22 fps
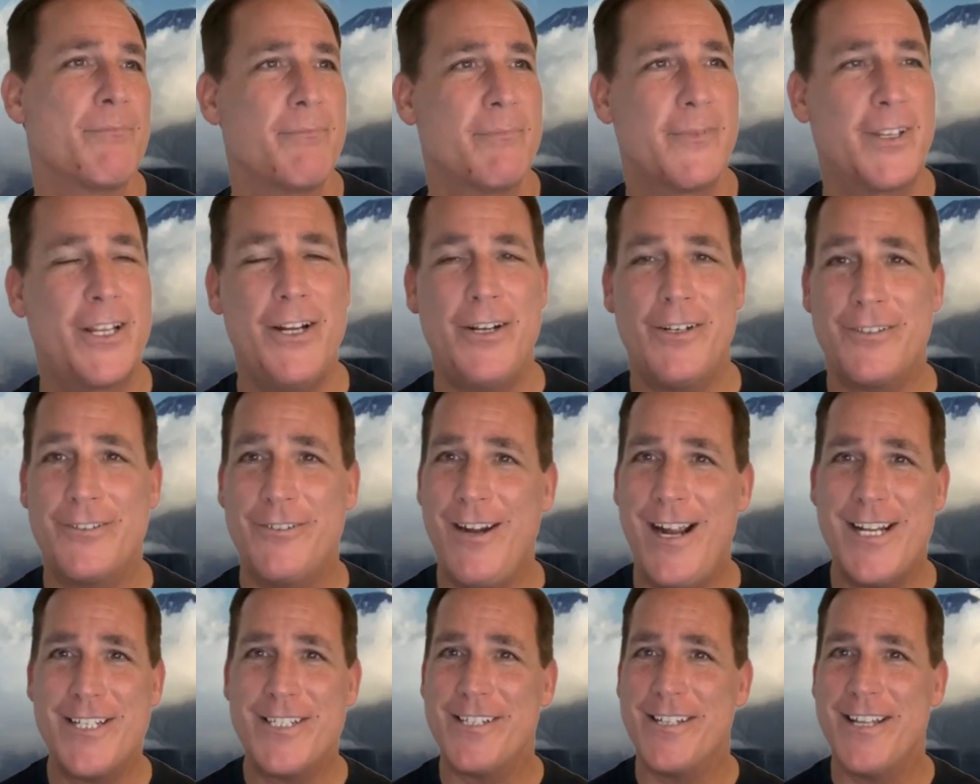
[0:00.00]

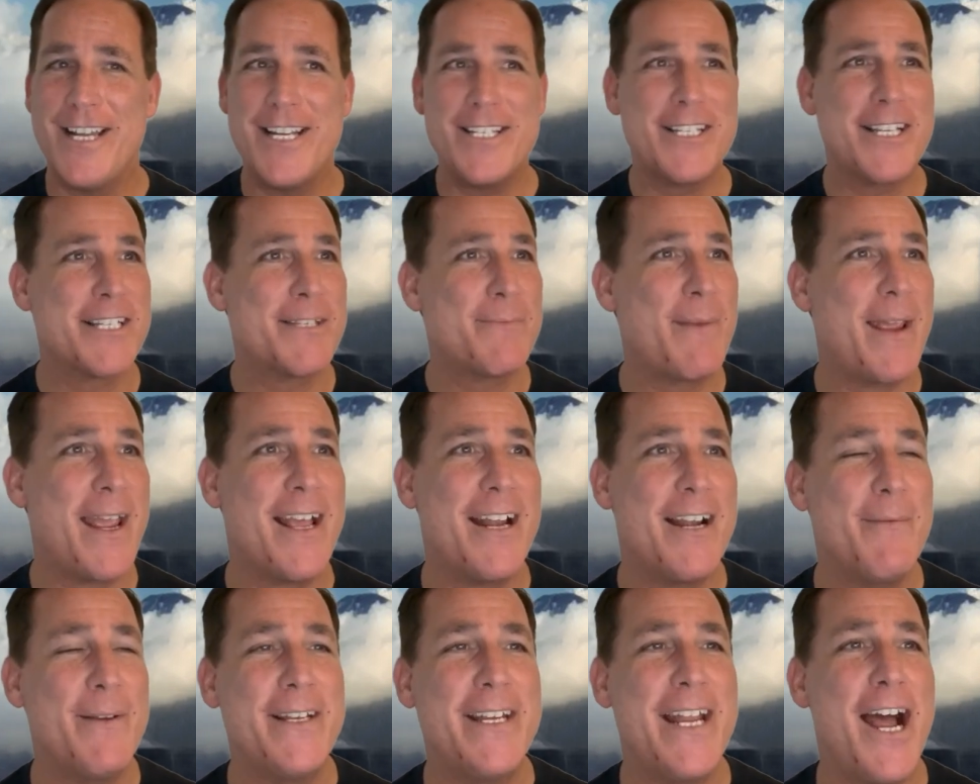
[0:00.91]
Congratulations, man. I
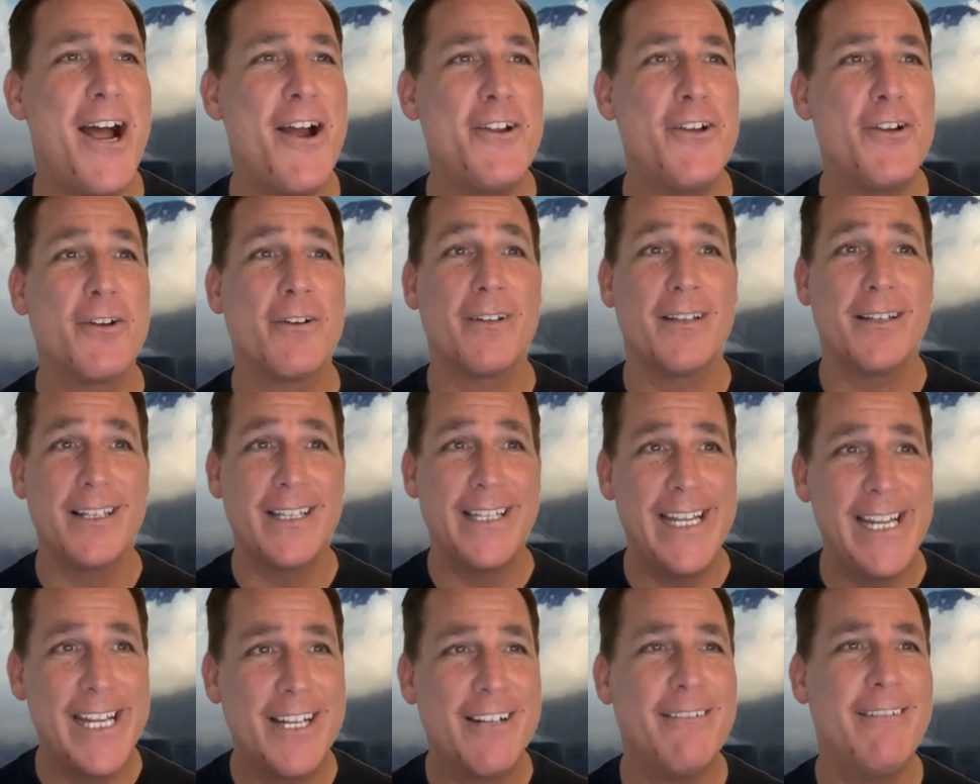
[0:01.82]
mean, now you're
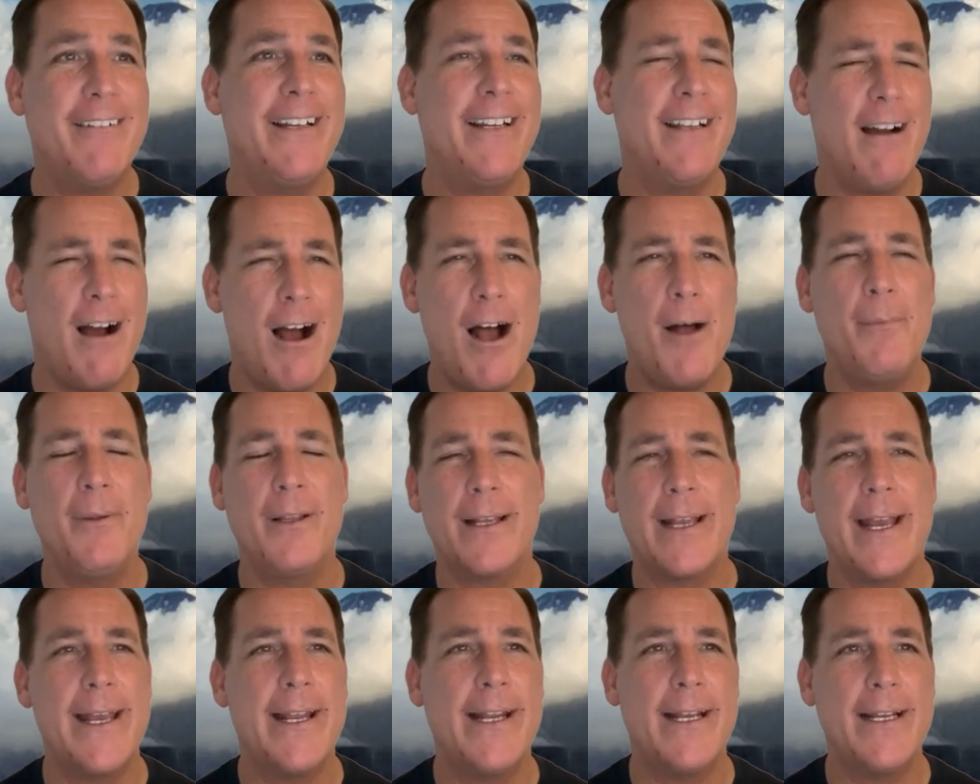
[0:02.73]
legally
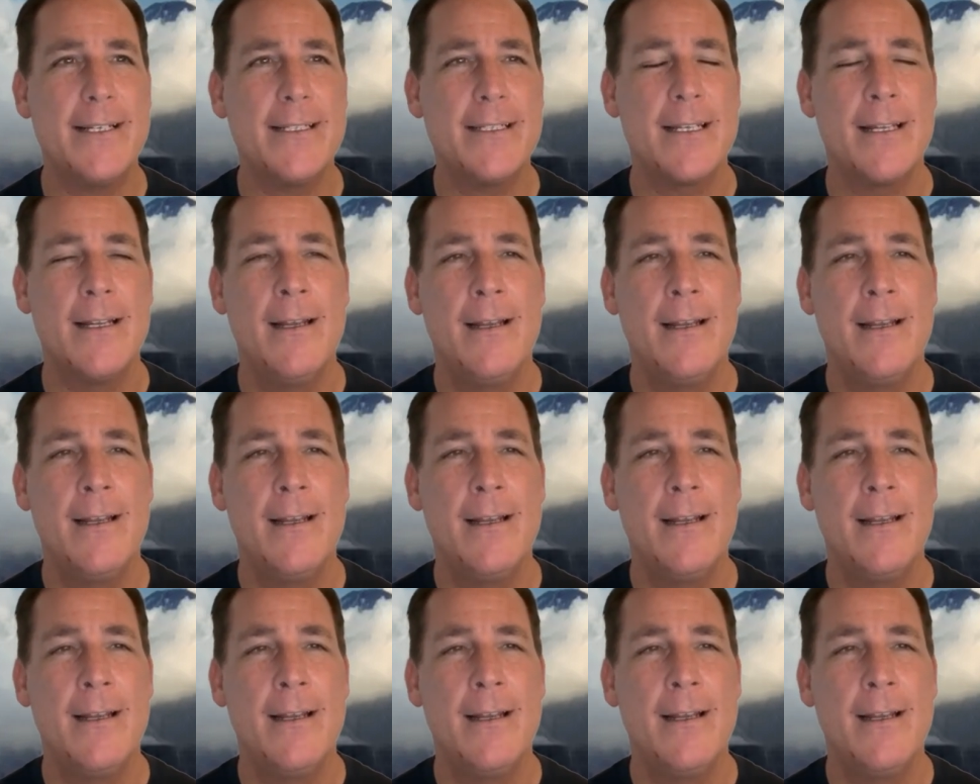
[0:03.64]
obligated